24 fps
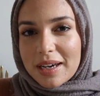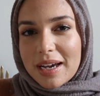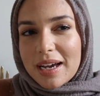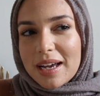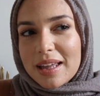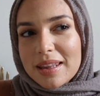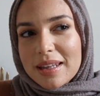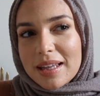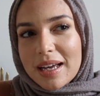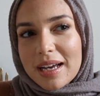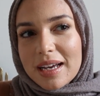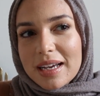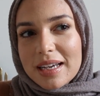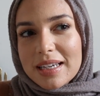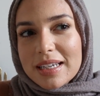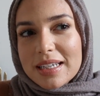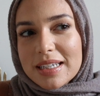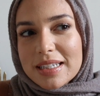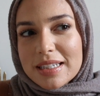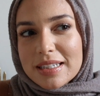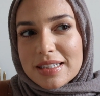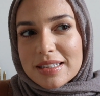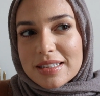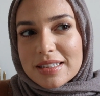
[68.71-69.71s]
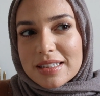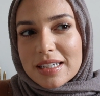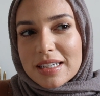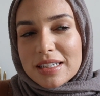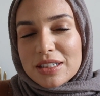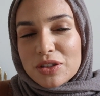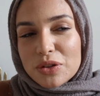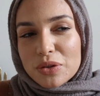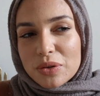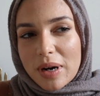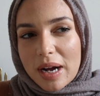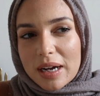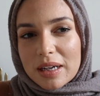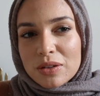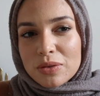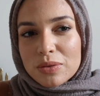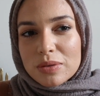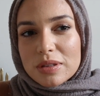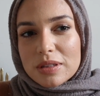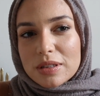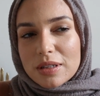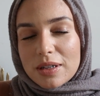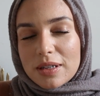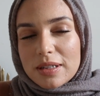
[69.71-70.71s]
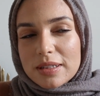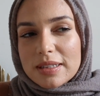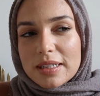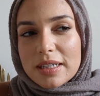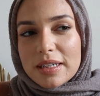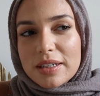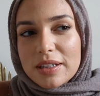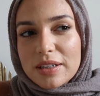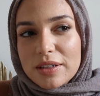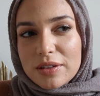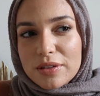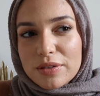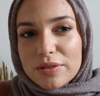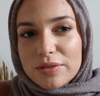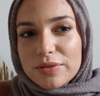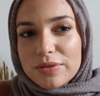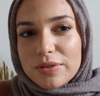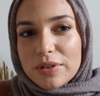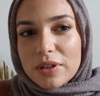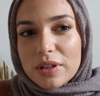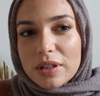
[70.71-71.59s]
And that is a direct result of